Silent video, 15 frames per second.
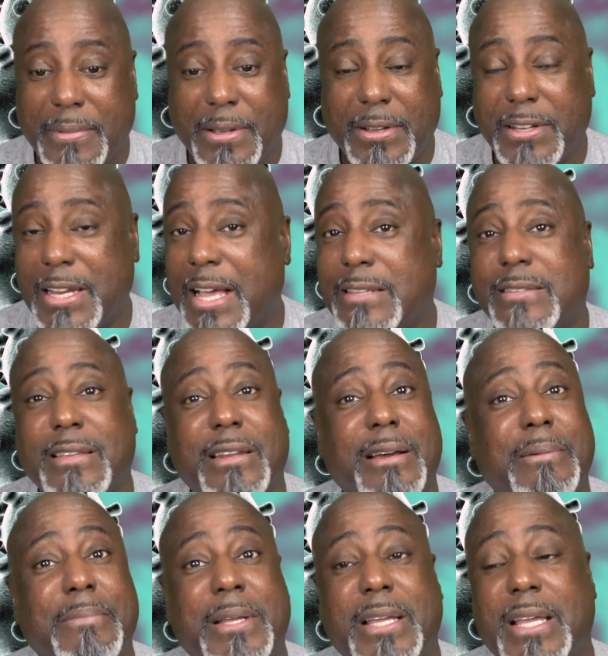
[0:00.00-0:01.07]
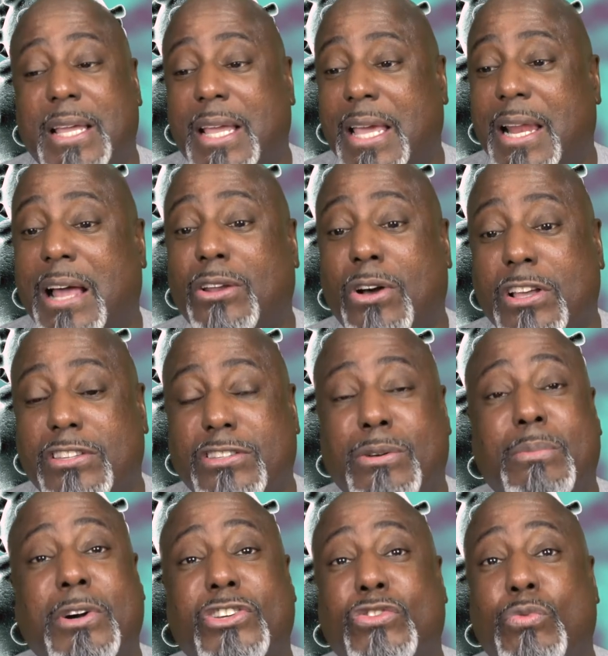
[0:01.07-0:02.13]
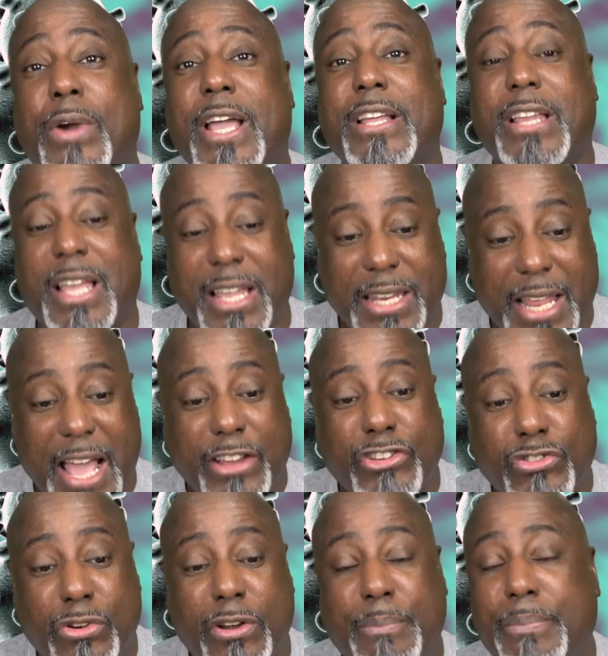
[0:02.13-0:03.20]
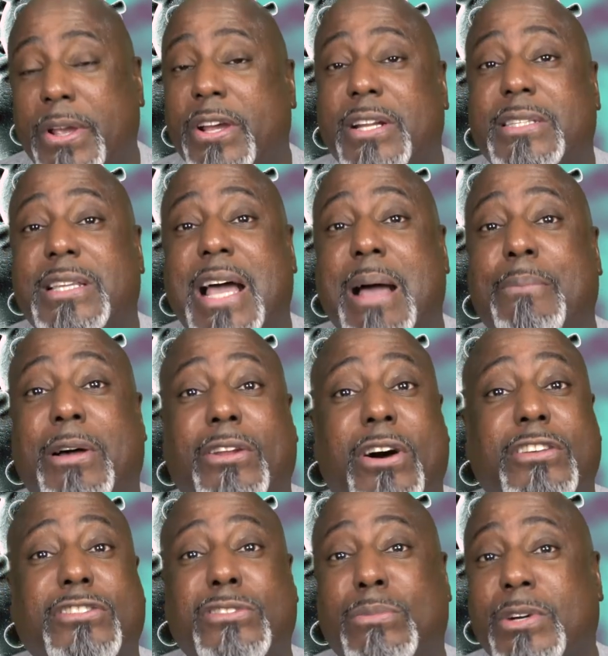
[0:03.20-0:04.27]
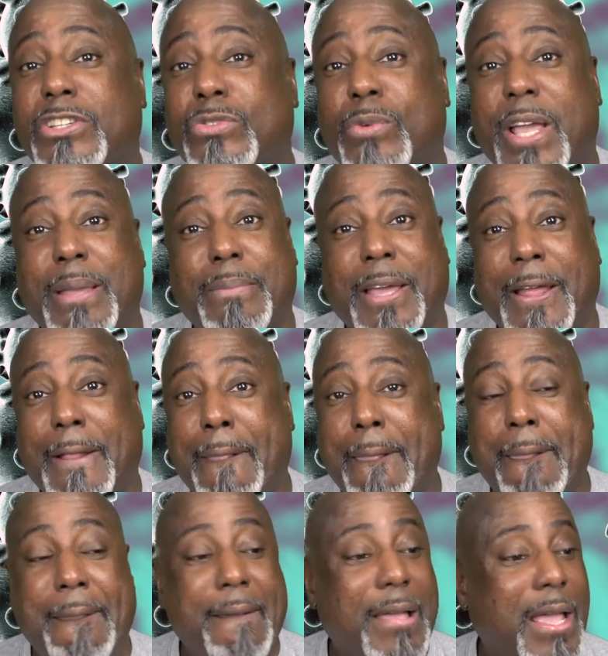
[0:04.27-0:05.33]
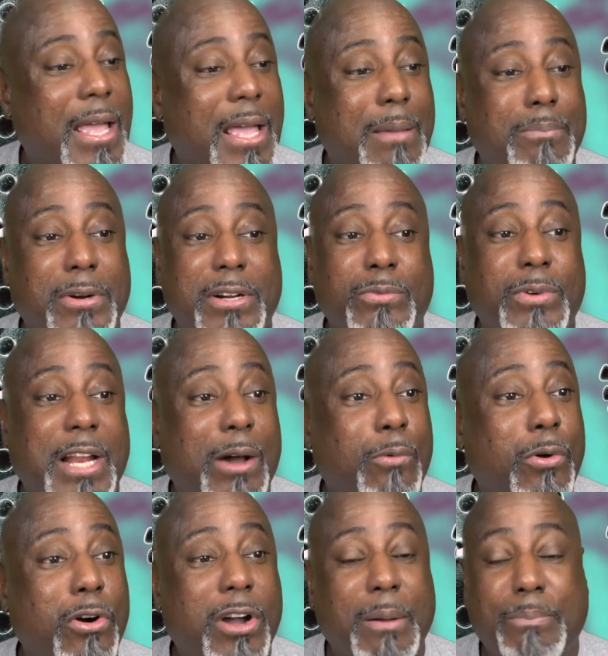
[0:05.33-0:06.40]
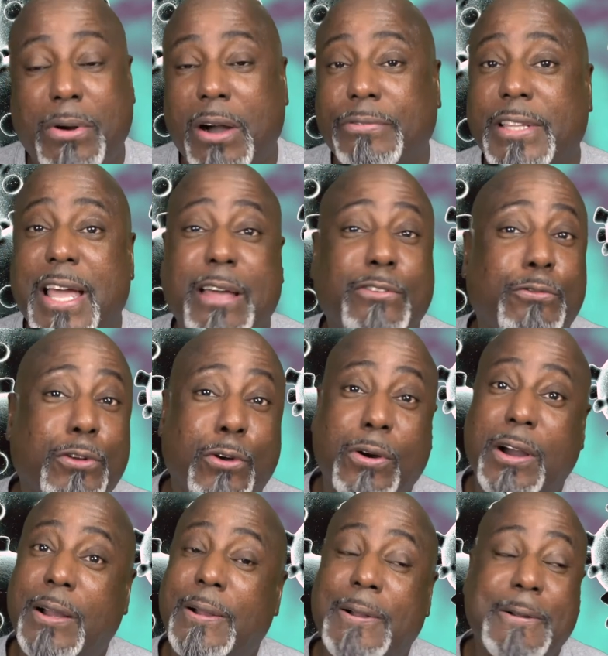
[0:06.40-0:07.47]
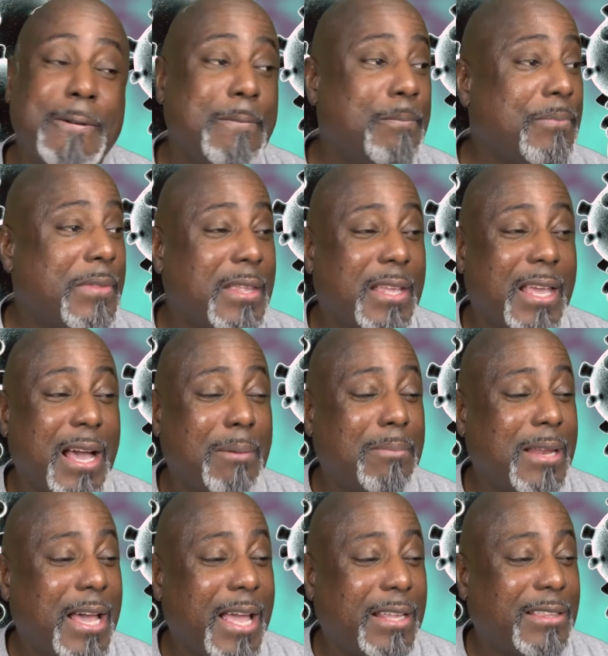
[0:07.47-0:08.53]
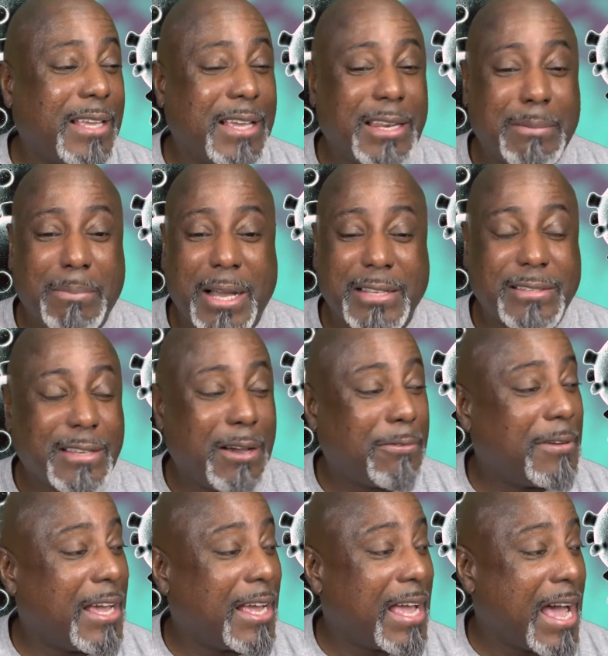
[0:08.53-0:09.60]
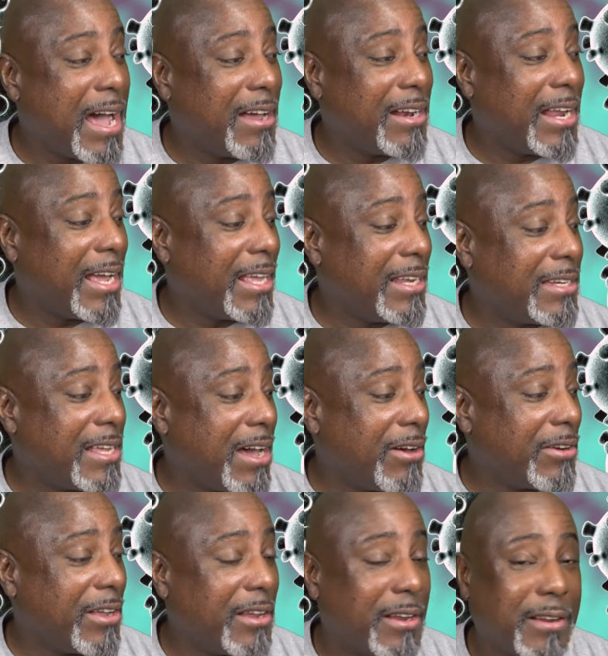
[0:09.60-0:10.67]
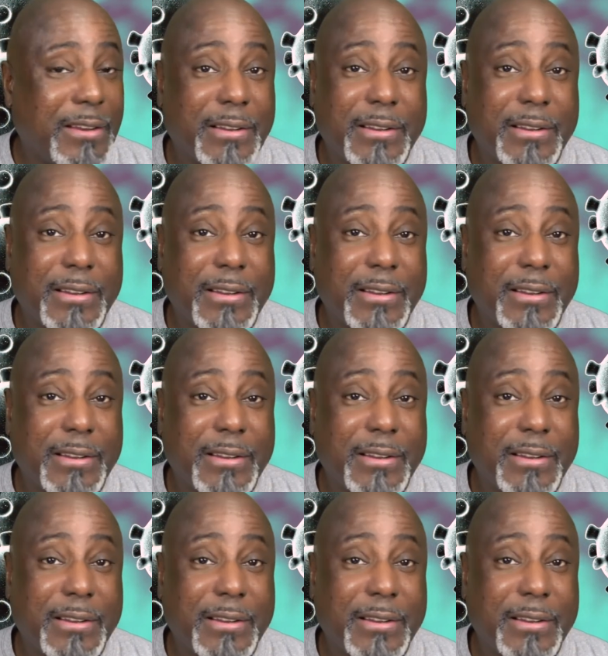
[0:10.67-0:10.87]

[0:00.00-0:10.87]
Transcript: could not sit up, and I lost so much weight in that short period of time. I lost so much weight, man. And but when I woke up off that floor, I'm like thinking to myself, like, how did I get down here,